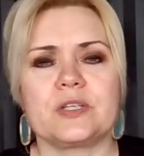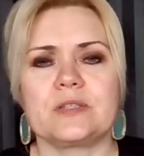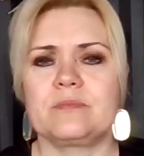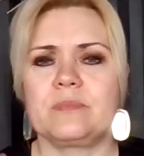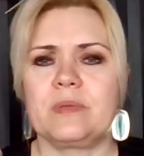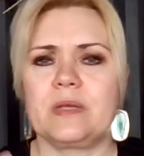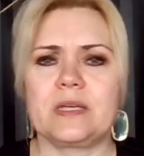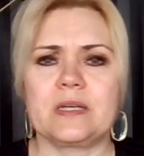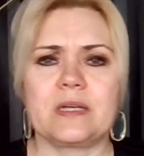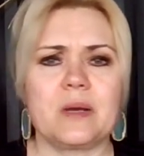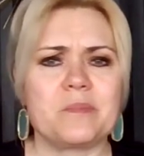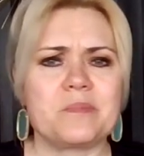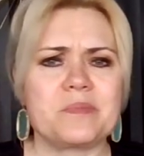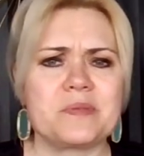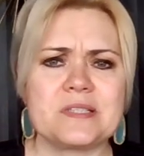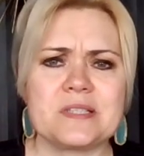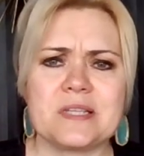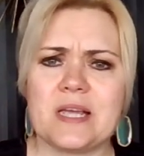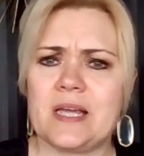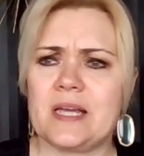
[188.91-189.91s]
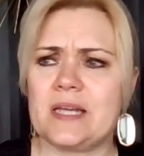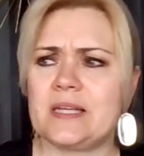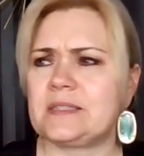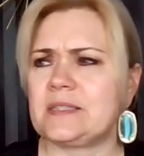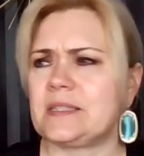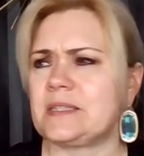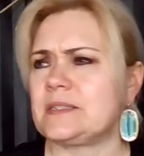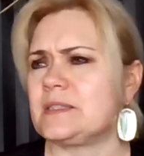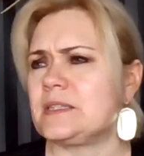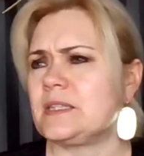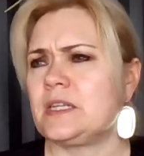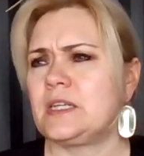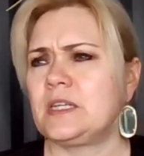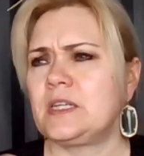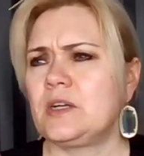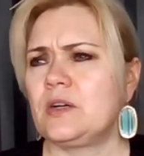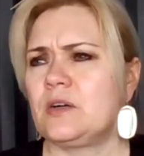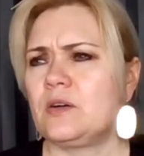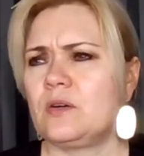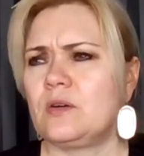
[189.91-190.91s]
and being upset and
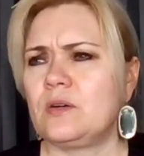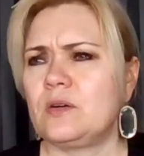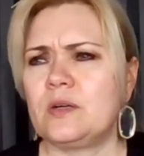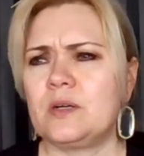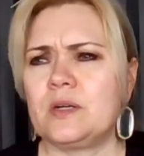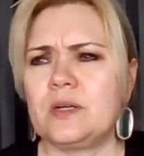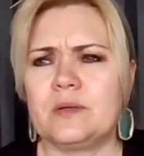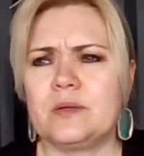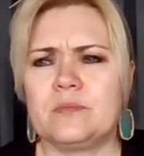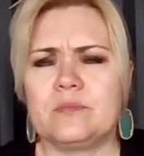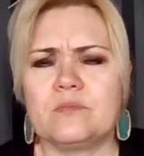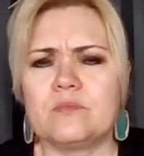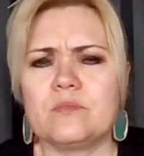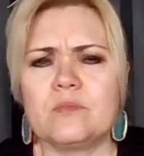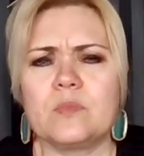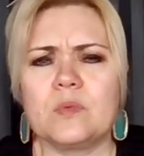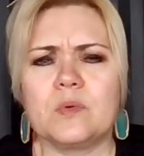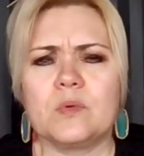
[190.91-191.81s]
um